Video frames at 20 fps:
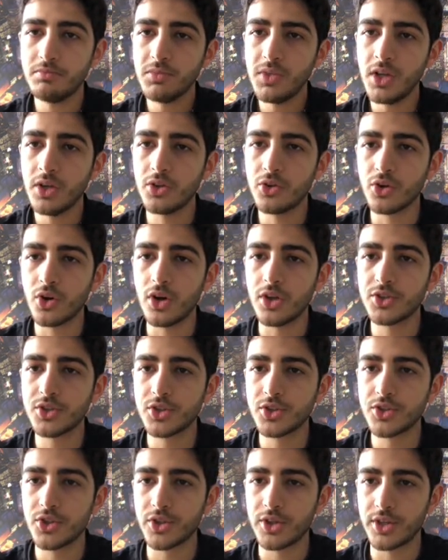There are also
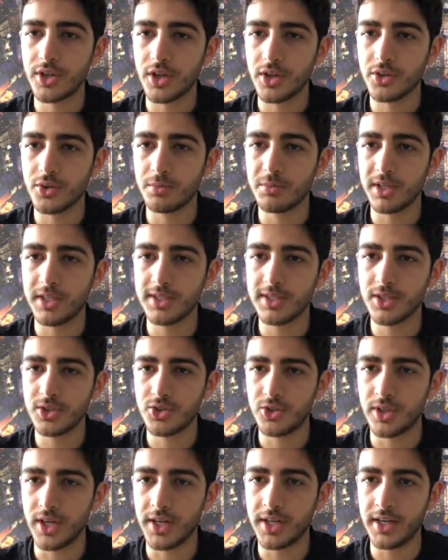certain other places,
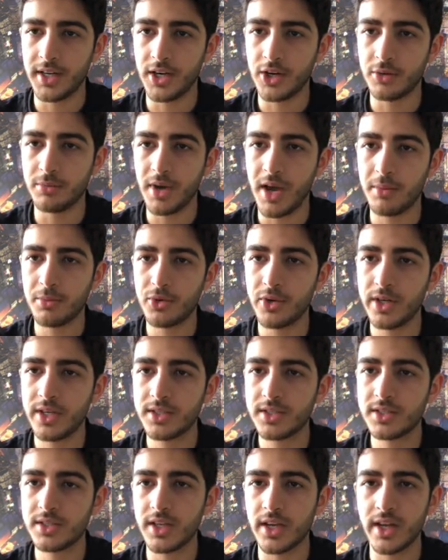United Arab
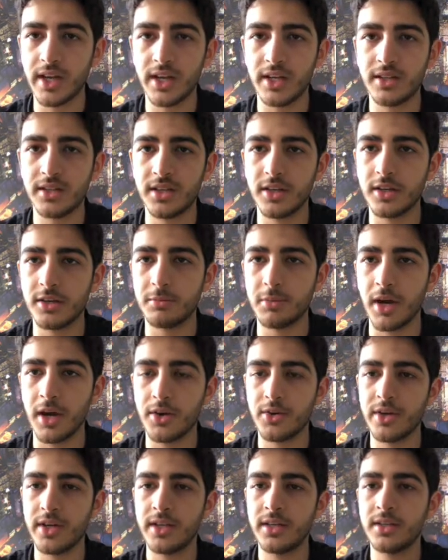Emirates and
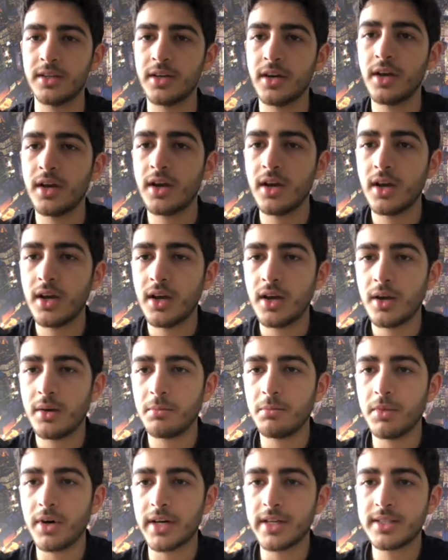Bahrain.
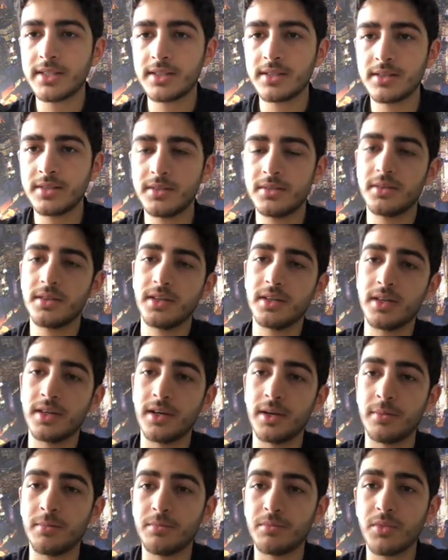But
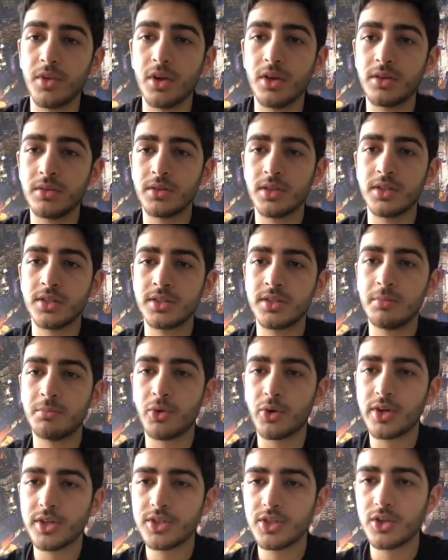it's
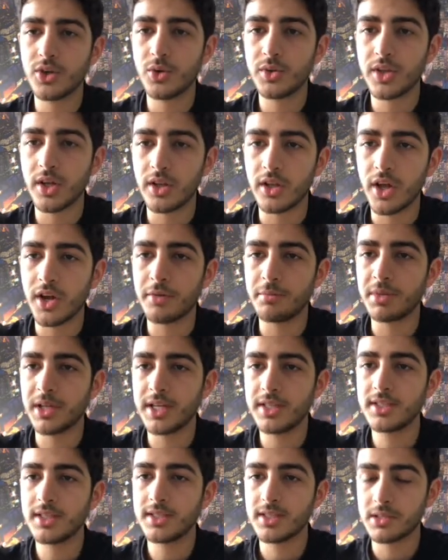important to note that a lot of
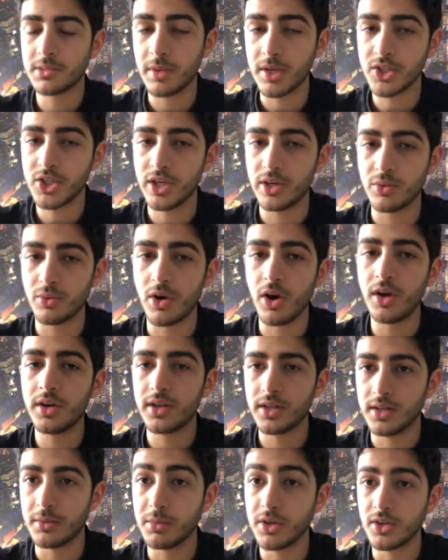places, especially Iran
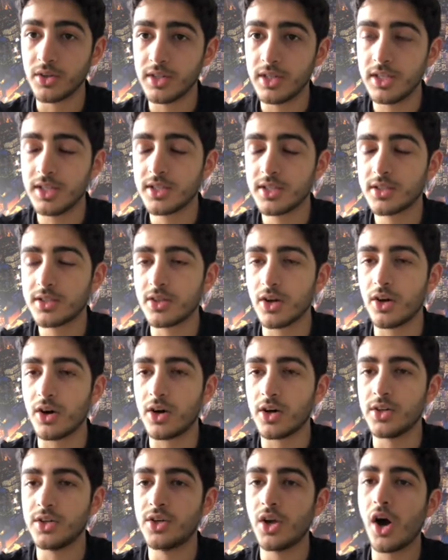in the Middle East,
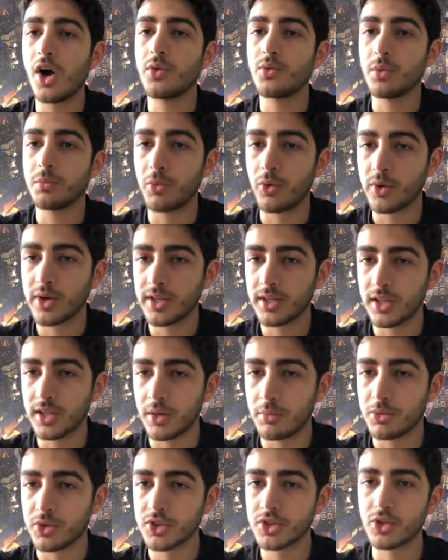are not reporting the
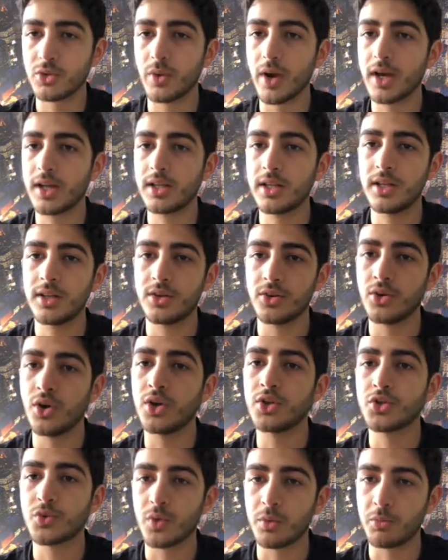numbers correctly. They're
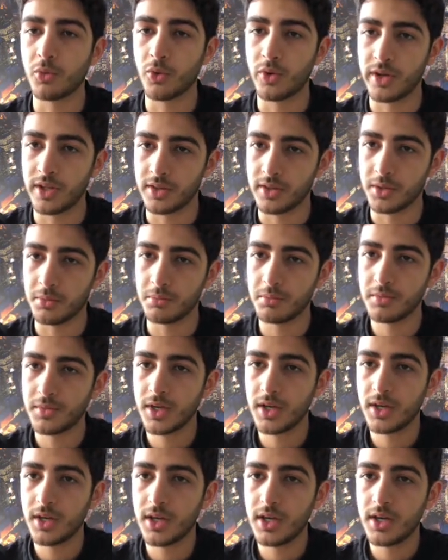underreporting
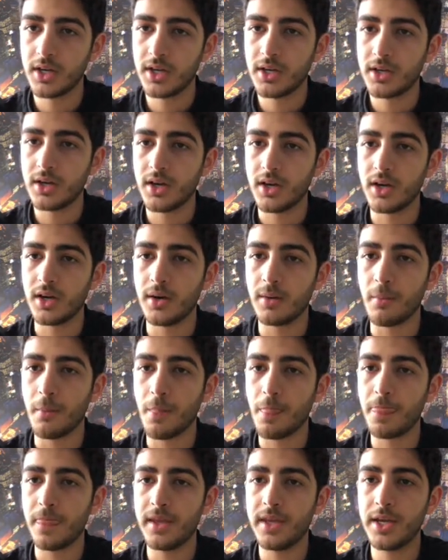them.
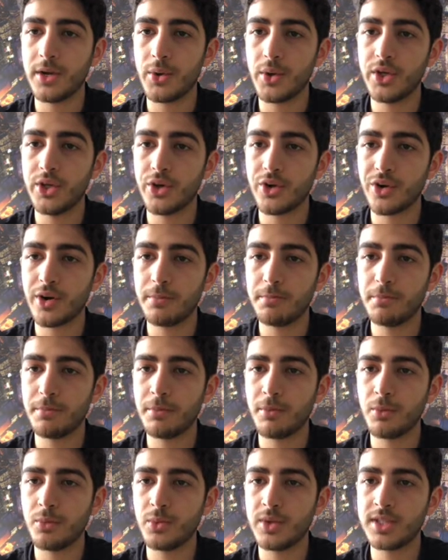Here in Europe,
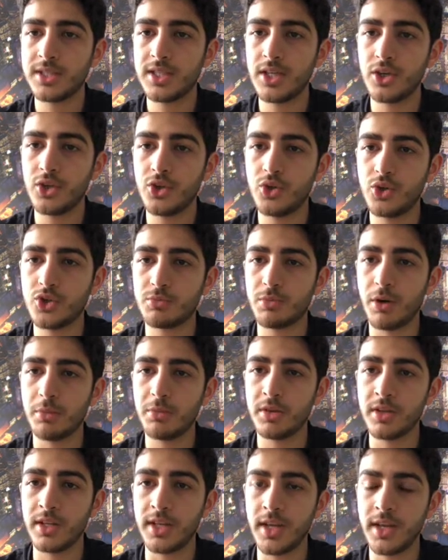we see a huge
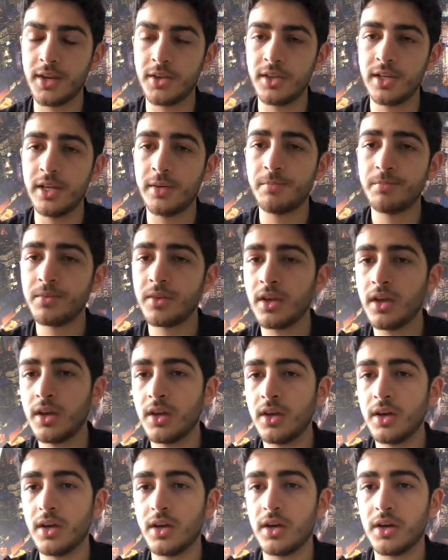bubble in Italy.
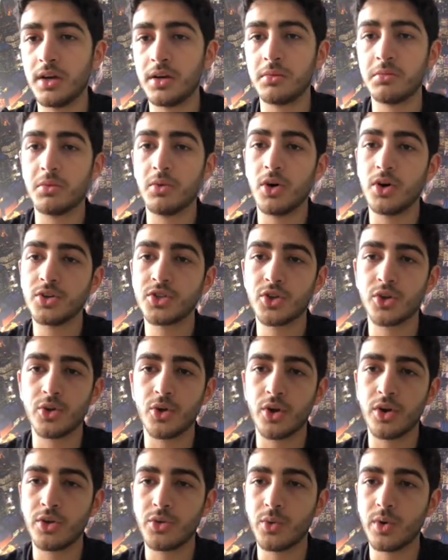Also, there
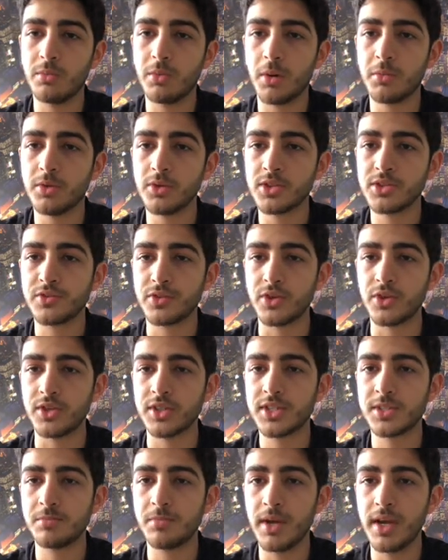are 3 bubbles for
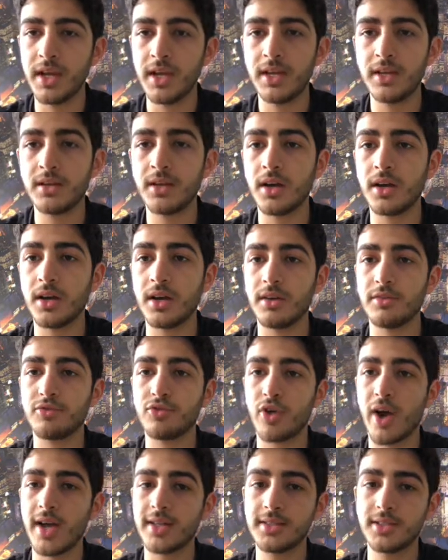Spain,
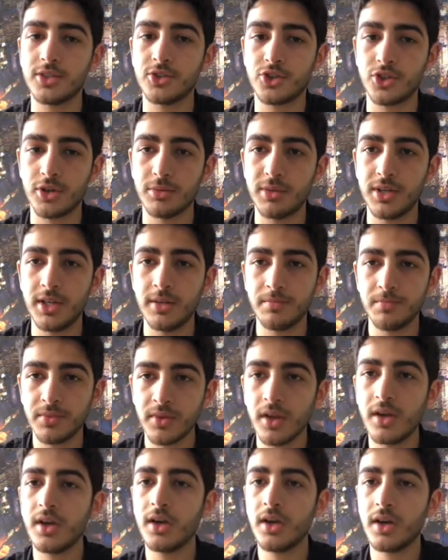France, and Germany.
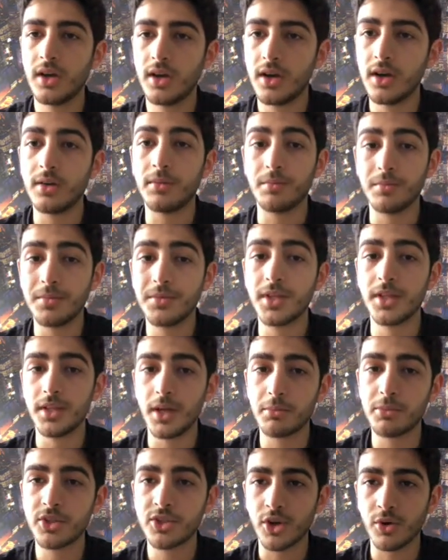The
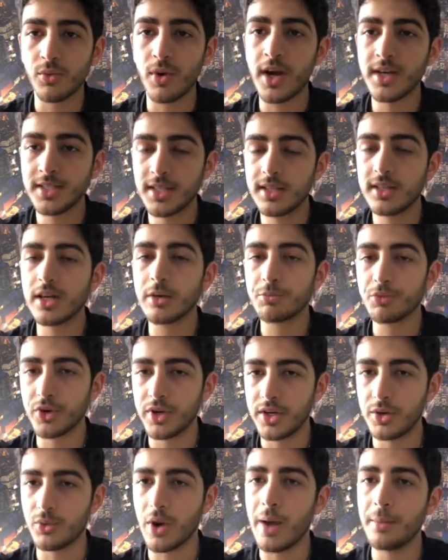numbers are rising there
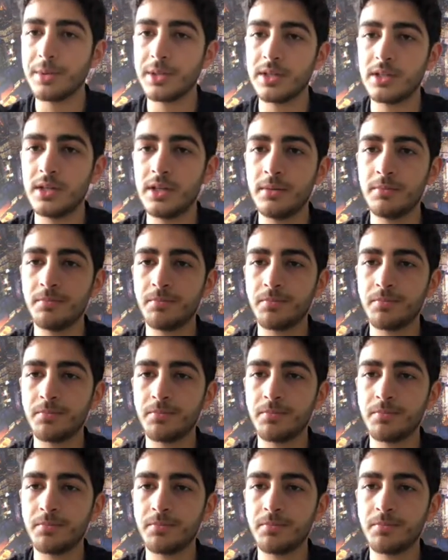pretty rapidly.